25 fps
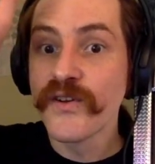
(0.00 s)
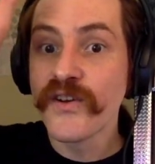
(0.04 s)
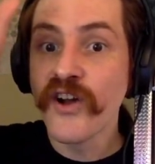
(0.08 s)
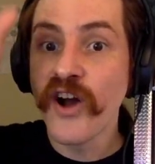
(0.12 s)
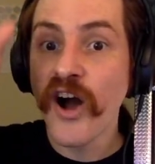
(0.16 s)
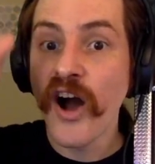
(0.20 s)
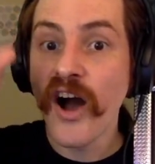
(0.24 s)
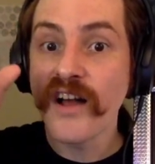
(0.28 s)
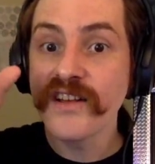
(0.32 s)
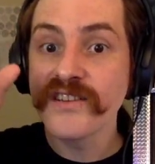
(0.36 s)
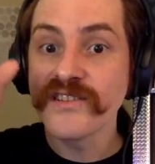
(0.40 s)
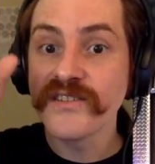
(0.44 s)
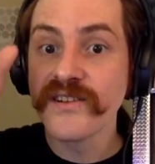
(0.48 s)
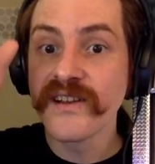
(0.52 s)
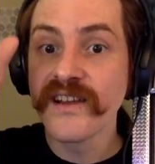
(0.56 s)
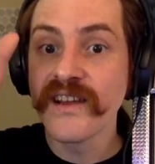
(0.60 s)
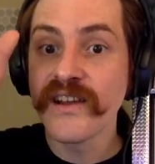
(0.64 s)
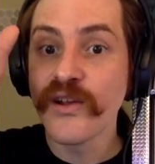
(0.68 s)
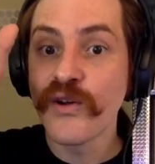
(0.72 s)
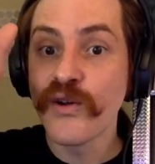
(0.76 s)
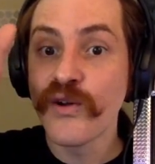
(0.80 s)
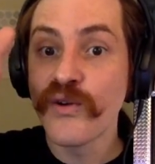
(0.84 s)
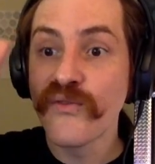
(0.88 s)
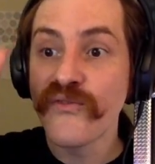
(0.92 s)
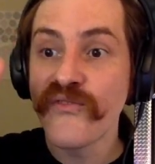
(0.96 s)
causally
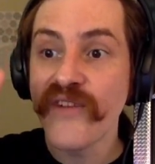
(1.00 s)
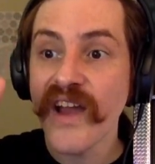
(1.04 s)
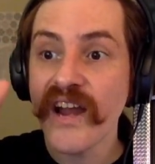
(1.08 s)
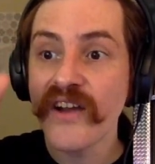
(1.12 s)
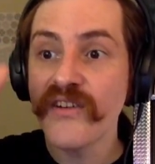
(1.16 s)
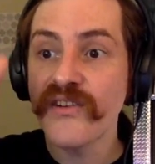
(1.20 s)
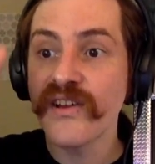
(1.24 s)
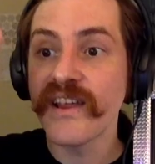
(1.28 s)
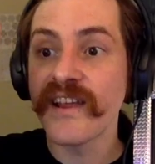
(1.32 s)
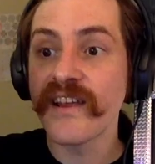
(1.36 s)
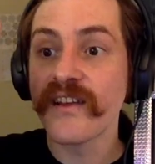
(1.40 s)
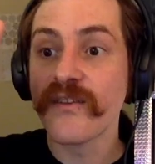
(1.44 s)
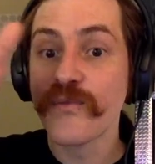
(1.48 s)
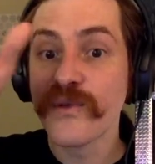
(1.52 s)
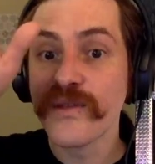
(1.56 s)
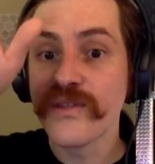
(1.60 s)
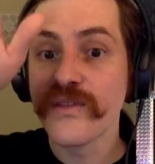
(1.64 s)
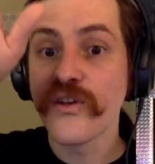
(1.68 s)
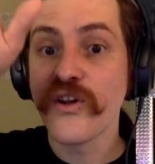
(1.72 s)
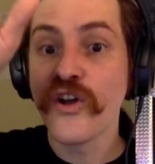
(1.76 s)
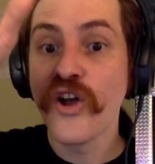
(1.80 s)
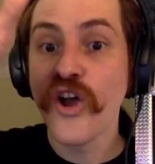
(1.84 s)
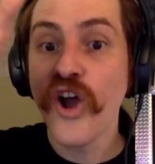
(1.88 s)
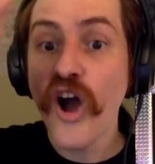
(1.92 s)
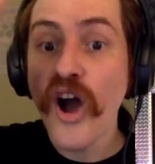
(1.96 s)
co-varying with
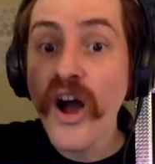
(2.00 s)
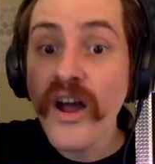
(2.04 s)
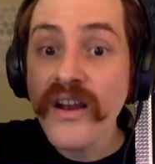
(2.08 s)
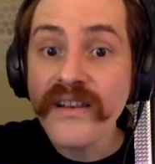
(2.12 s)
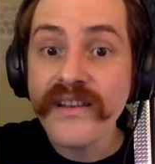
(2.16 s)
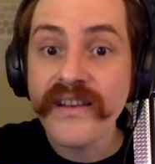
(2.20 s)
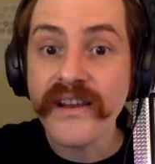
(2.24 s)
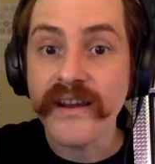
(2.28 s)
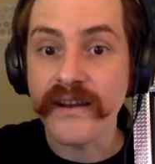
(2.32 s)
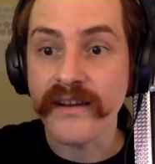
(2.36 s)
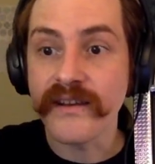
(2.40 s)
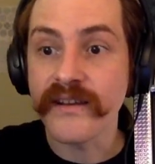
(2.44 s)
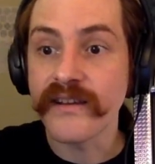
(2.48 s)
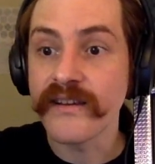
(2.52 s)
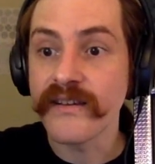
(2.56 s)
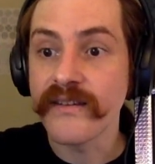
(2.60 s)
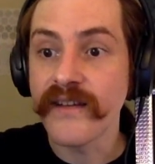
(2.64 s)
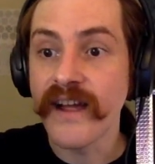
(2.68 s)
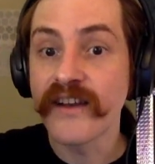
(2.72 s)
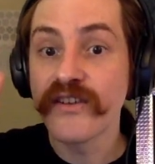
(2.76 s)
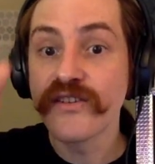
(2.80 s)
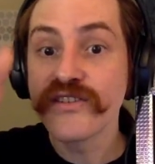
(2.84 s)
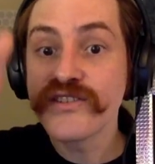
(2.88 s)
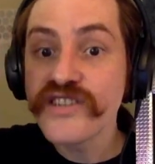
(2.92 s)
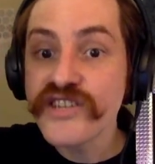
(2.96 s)
the content
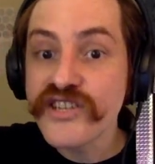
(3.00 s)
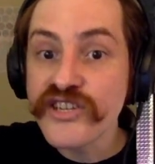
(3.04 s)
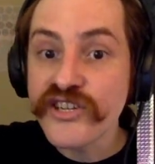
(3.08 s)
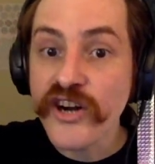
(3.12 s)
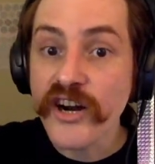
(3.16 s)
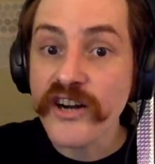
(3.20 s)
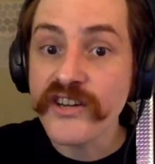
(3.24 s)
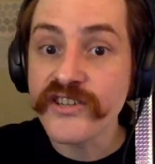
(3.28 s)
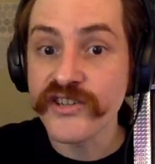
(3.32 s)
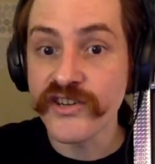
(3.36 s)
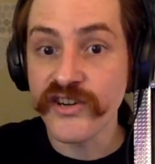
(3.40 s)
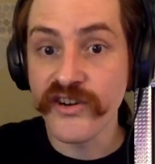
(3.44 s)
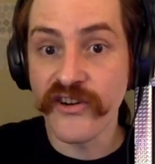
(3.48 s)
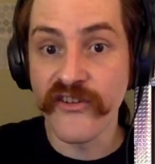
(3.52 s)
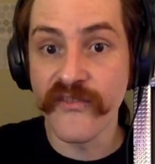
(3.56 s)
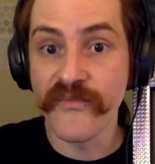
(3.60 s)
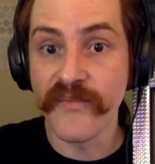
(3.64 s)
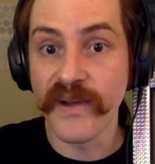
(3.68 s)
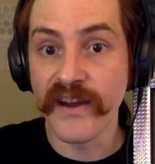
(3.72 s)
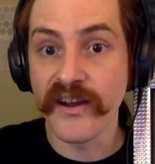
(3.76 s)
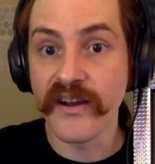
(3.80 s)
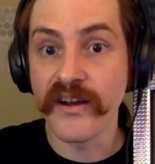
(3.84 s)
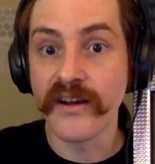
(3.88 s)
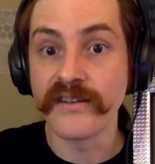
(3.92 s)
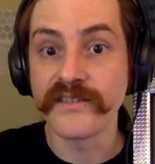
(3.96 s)
and the structure of
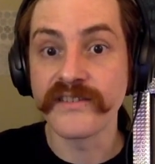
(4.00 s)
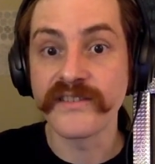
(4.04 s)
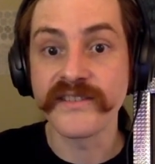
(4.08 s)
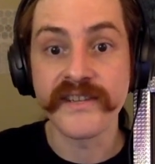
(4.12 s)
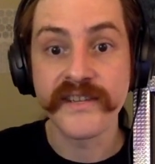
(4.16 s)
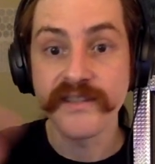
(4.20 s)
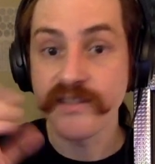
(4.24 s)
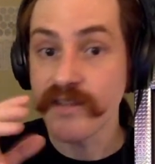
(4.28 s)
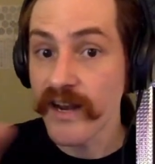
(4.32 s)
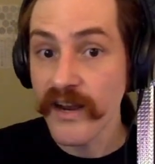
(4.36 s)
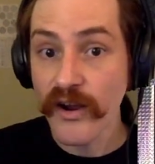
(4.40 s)
my consciousness?